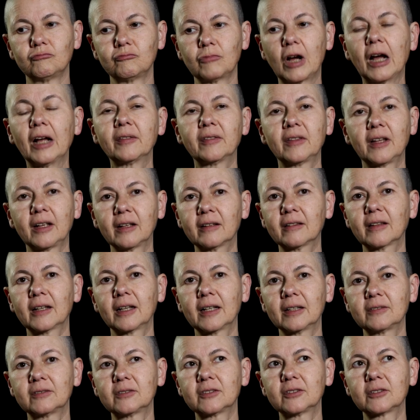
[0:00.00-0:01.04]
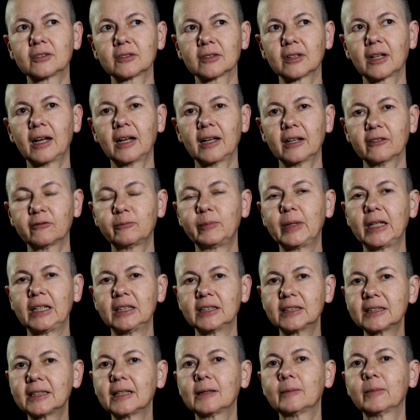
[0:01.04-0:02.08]
I think that I have been
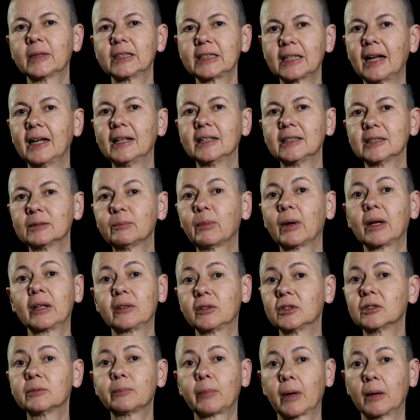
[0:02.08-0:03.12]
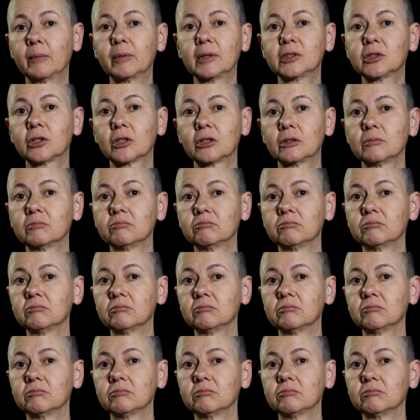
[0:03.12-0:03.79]
stigmatized by this publisher.